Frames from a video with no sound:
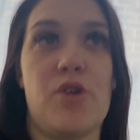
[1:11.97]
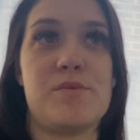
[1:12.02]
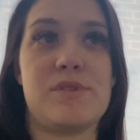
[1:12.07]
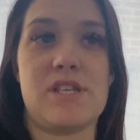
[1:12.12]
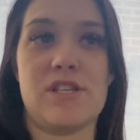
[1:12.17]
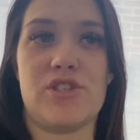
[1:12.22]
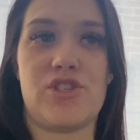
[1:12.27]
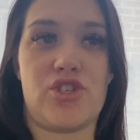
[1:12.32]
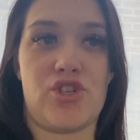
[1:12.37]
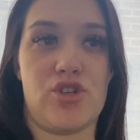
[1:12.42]

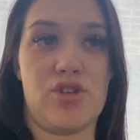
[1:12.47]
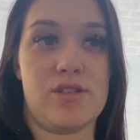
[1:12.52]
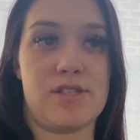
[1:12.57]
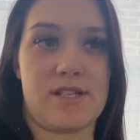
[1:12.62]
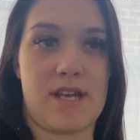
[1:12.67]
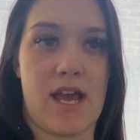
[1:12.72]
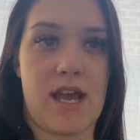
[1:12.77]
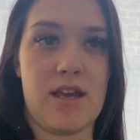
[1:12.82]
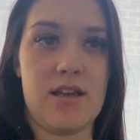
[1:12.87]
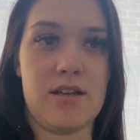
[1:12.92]
since
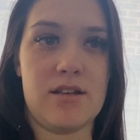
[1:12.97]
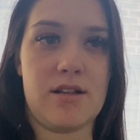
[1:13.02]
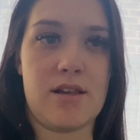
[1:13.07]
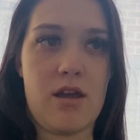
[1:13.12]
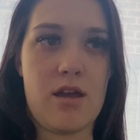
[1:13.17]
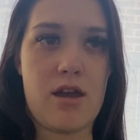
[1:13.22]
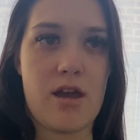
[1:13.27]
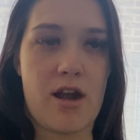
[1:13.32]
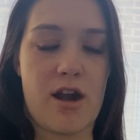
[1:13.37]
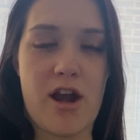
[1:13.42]
Tuesday.
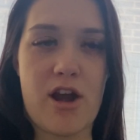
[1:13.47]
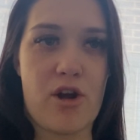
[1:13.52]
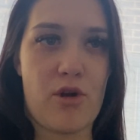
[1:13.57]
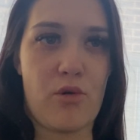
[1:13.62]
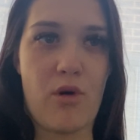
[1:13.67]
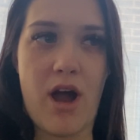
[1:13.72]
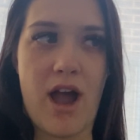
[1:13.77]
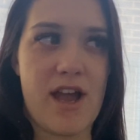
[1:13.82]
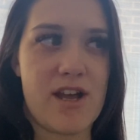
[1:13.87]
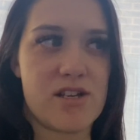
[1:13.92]
I don't know
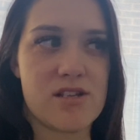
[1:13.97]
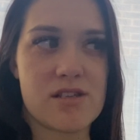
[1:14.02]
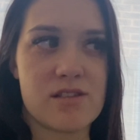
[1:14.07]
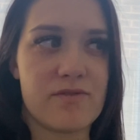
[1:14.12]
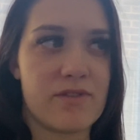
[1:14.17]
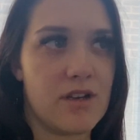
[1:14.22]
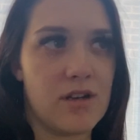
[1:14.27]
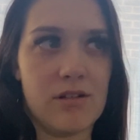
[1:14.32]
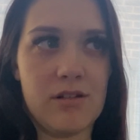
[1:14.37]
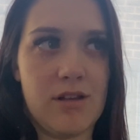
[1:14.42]
why, I just
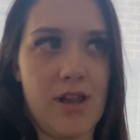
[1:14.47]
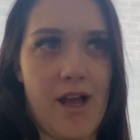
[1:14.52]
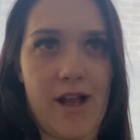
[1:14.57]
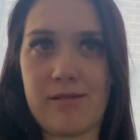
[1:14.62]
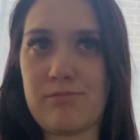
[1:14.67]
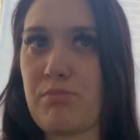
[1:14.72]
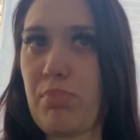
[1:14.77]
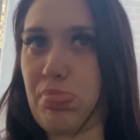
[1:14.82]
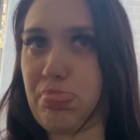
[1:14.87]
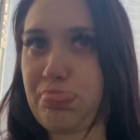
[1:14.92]
feel like
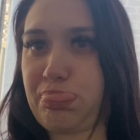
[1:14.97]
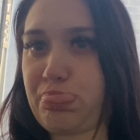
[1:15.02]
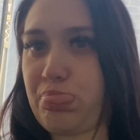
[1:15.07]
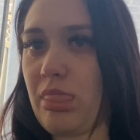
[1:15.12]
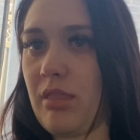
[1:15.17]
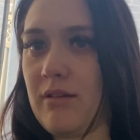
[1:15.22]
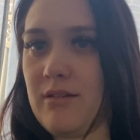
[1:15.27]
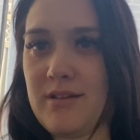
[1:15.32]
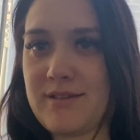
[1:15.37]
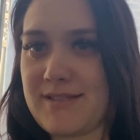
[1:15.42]

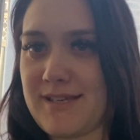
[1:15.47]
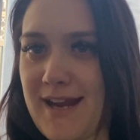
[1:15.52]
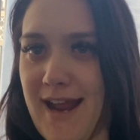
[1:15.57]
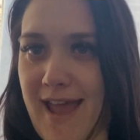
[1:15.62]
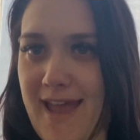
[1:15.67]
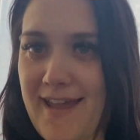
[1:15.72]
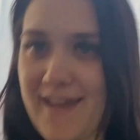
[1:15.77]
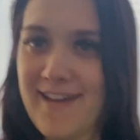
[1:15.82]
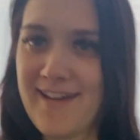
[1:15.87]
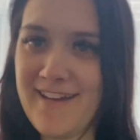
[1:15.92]

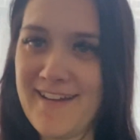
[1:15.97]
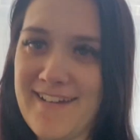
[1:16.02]
today.